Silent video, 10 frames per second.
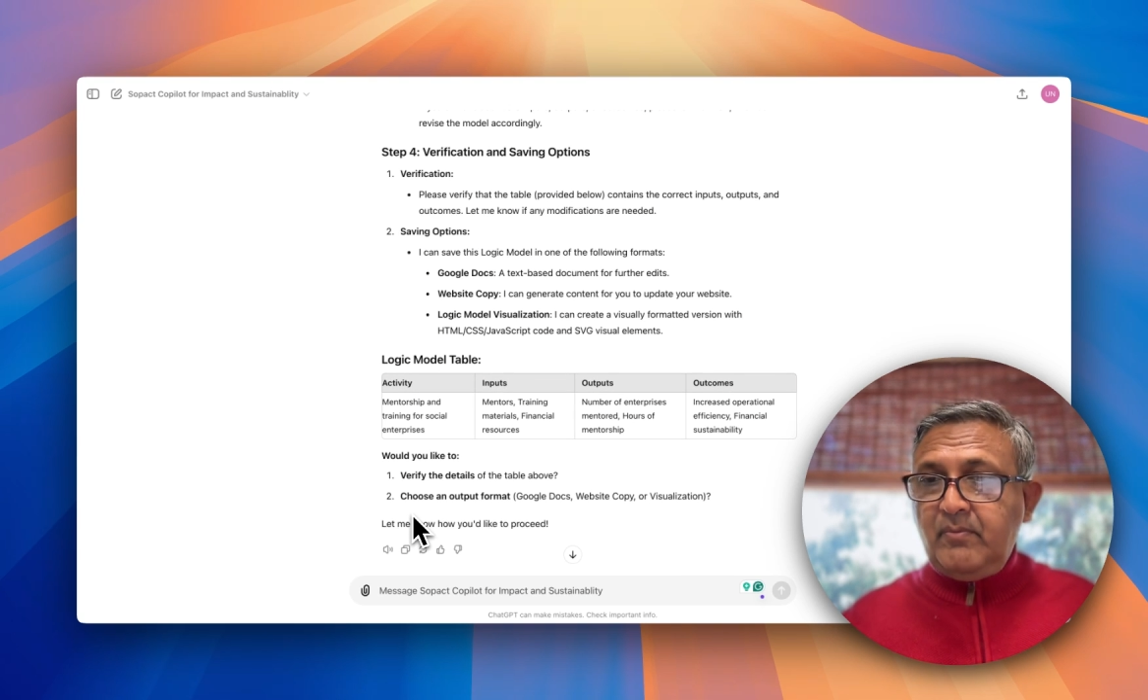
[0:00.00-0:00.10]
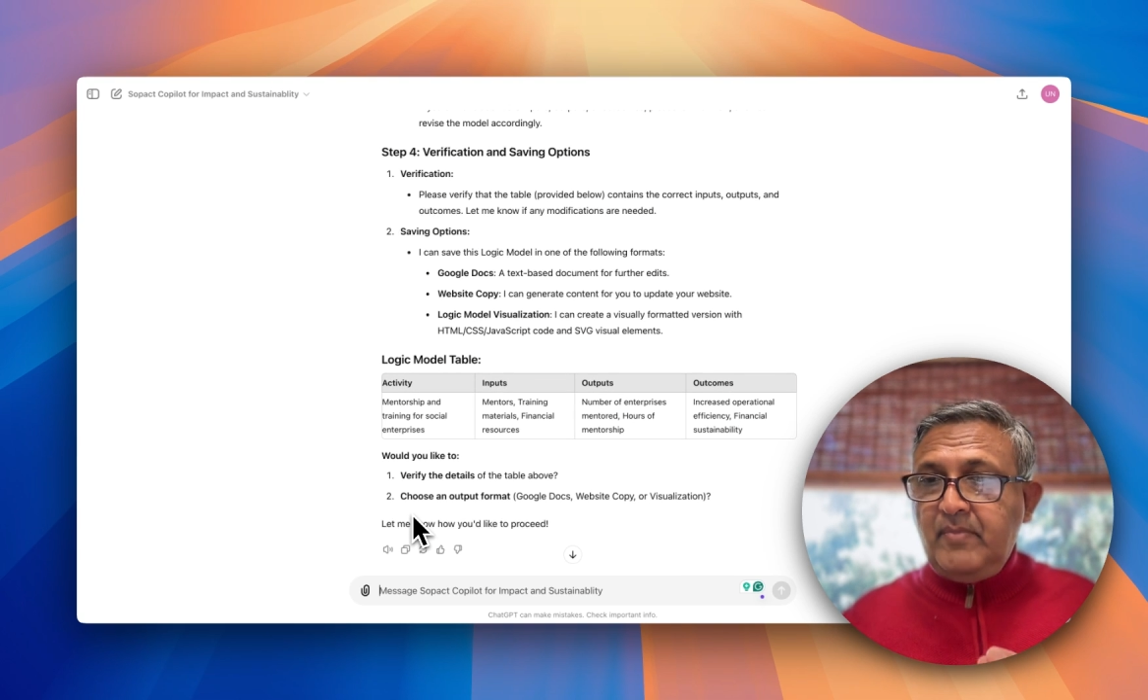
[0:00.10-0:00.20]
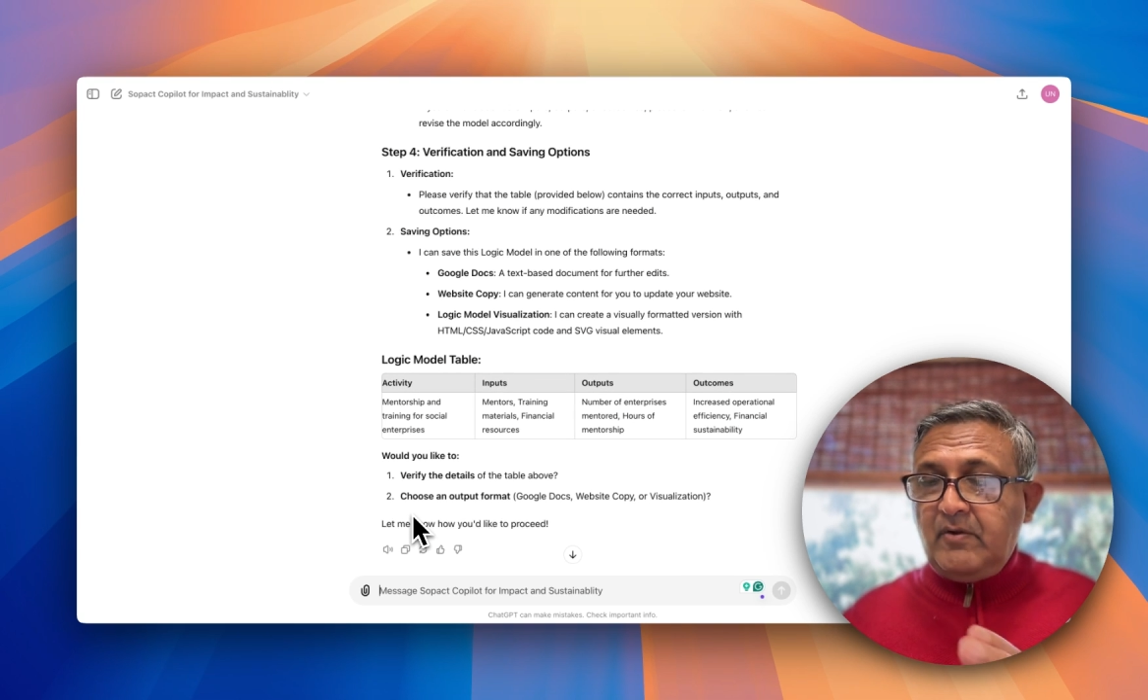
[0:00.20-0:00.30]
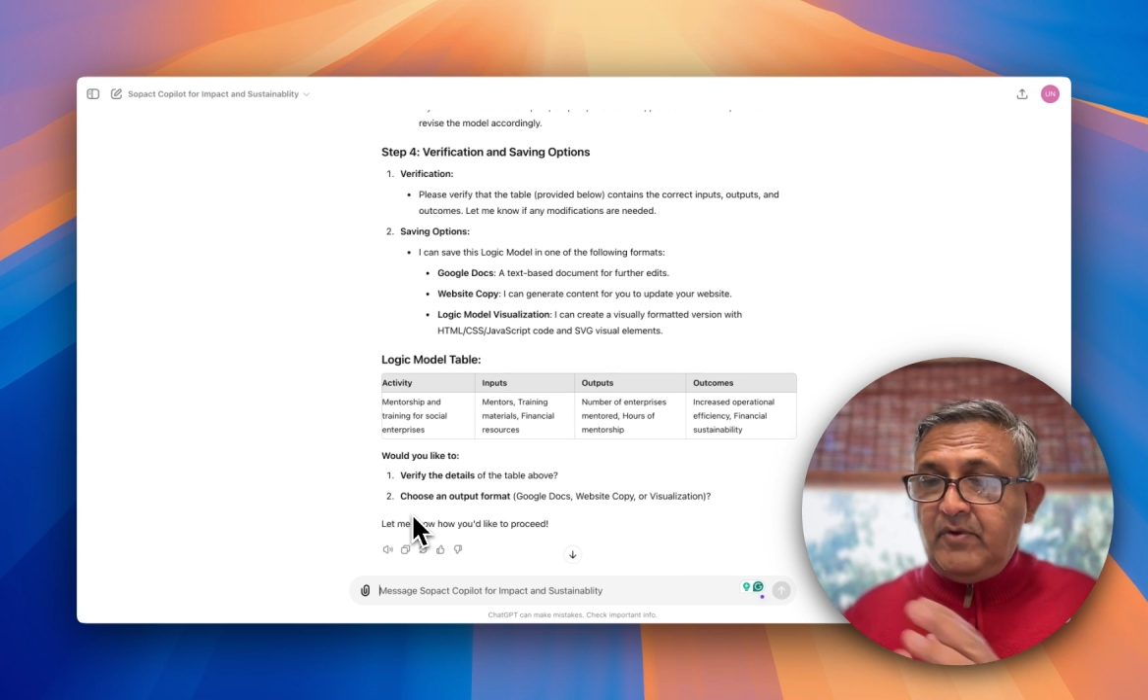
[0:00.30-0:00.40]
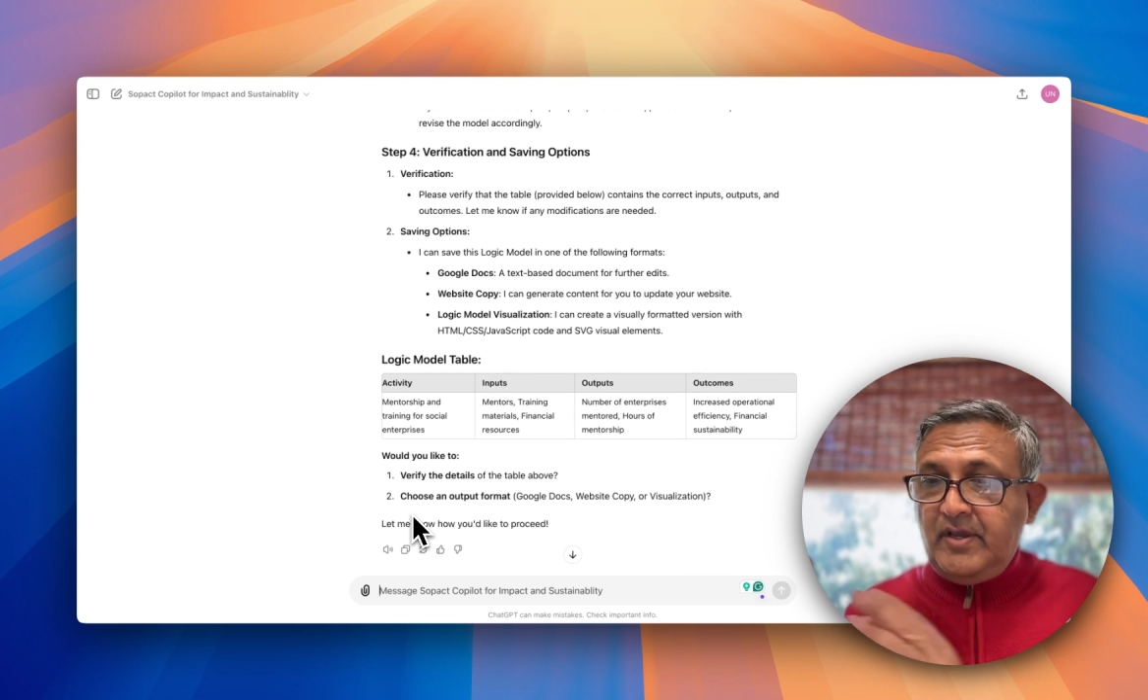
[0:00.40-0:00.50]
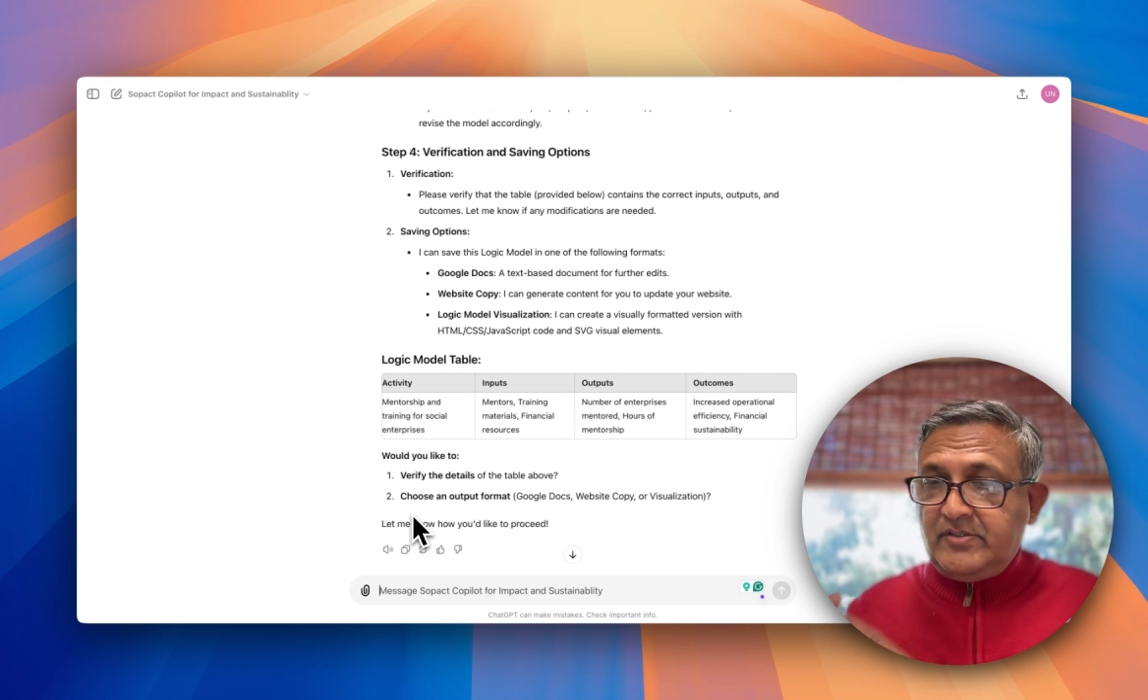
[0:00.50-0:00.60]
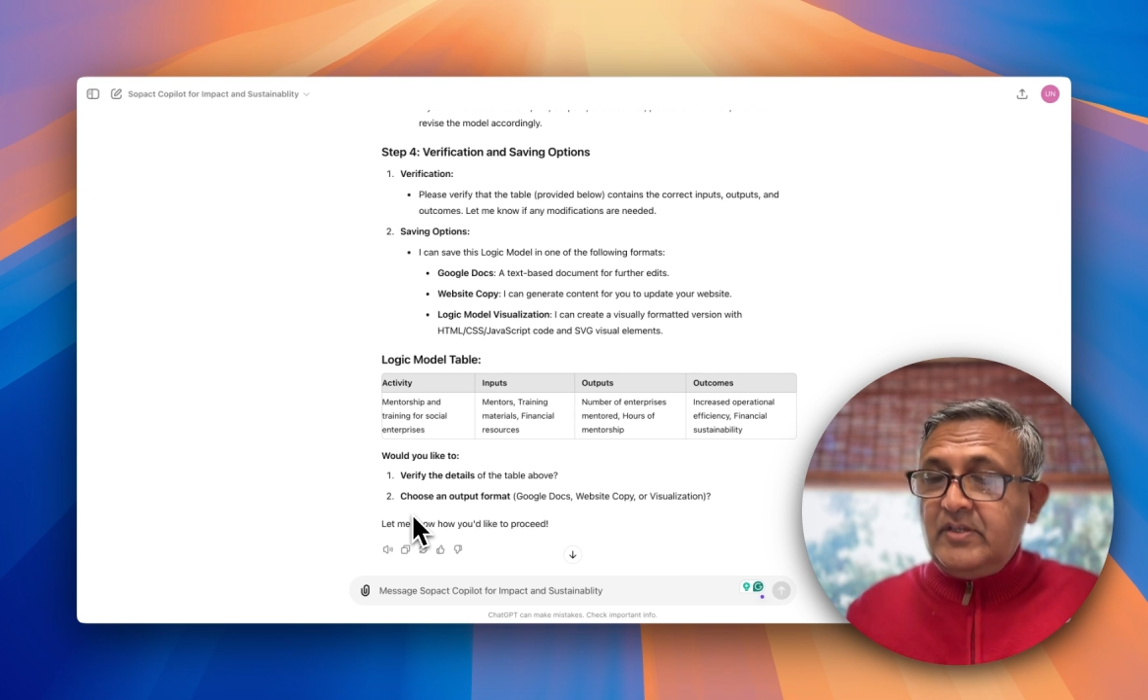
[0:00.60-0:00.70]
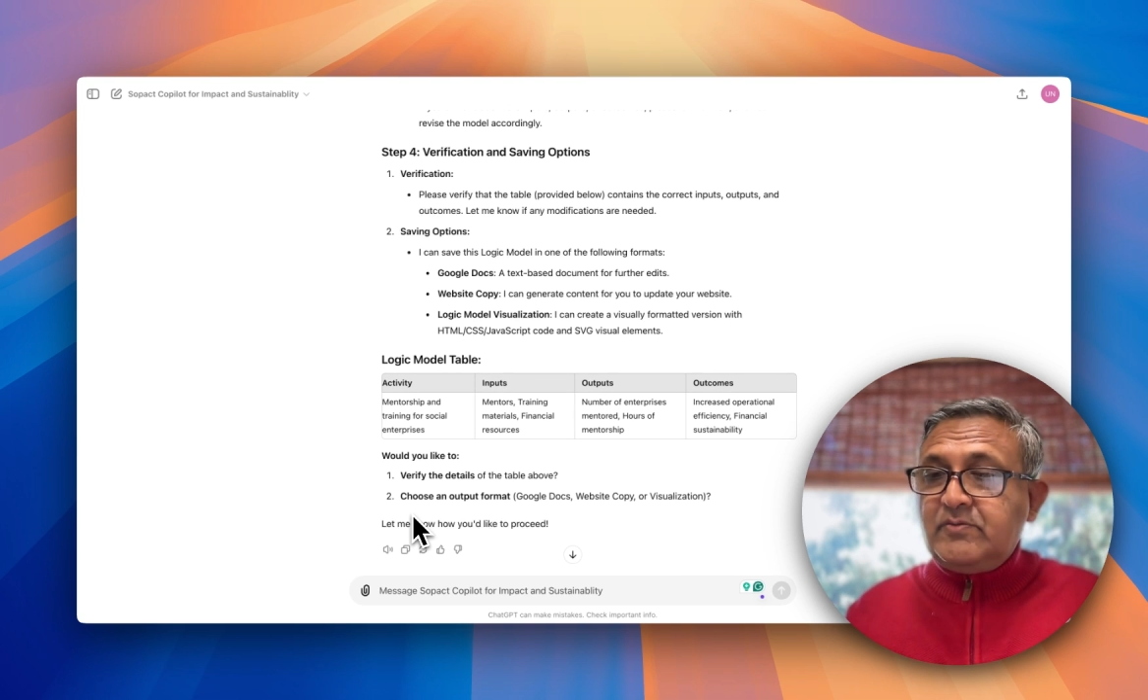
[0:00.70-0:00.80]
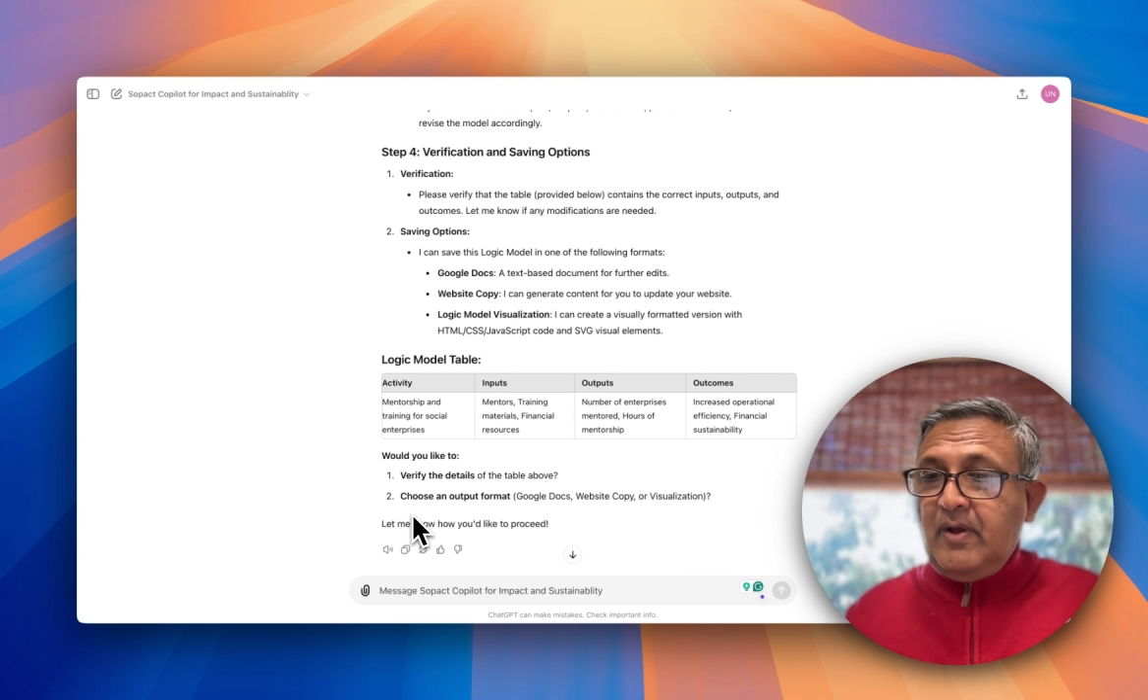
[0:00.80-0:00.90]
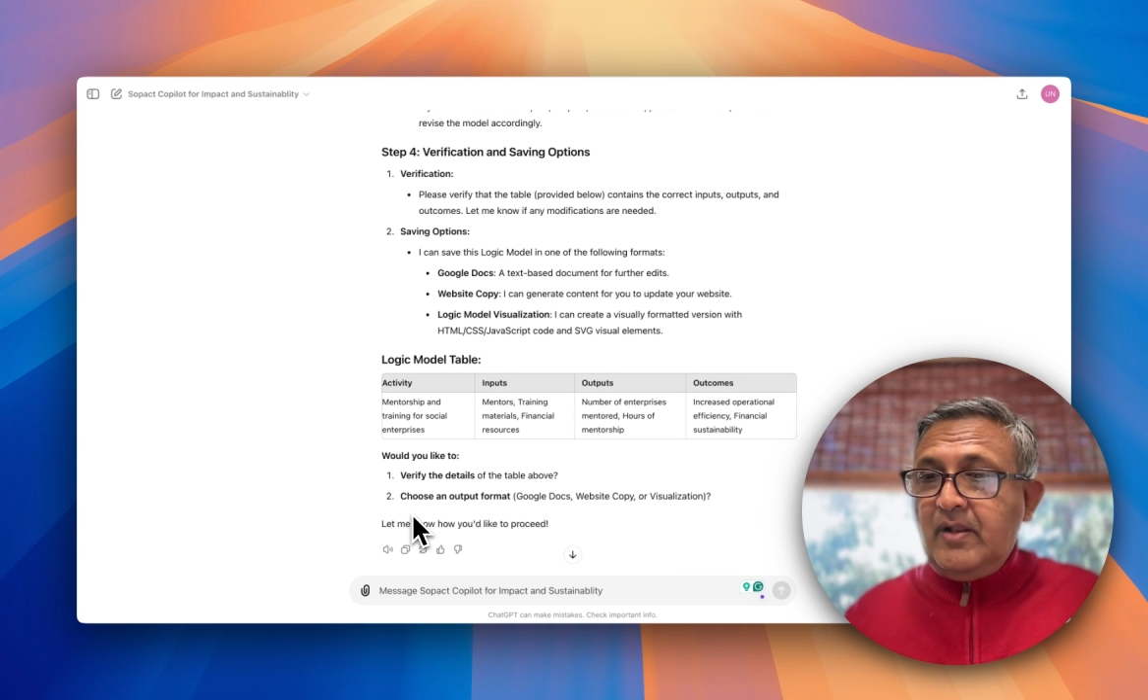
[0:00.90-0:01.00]
metrics
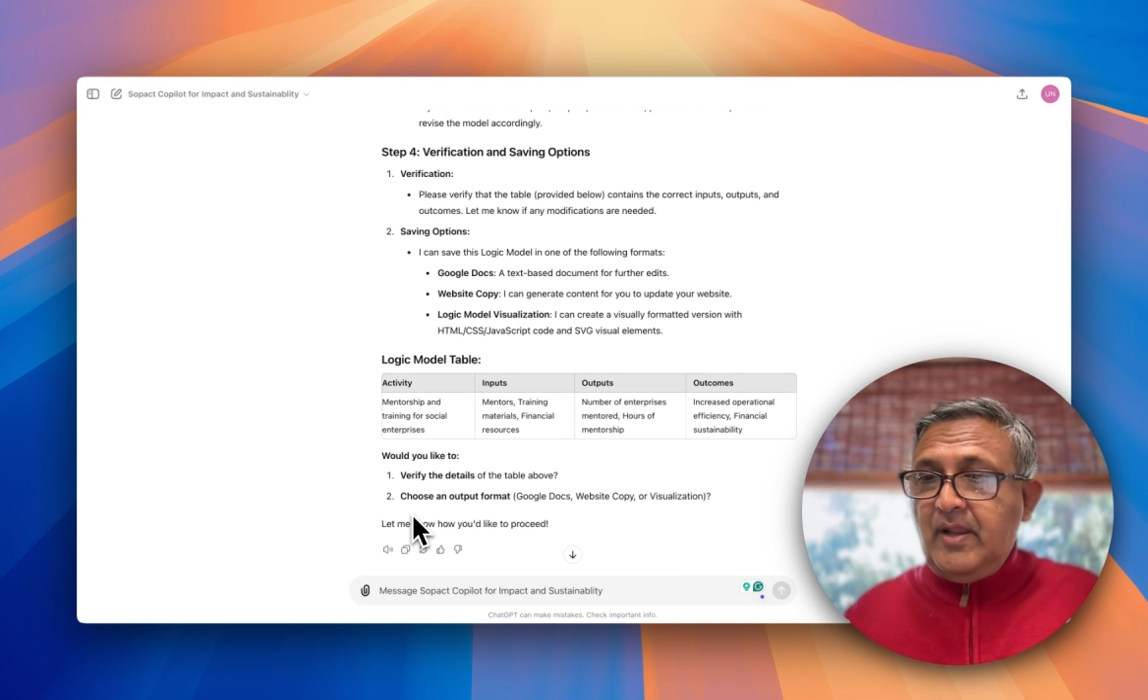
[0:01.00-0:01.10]
as well,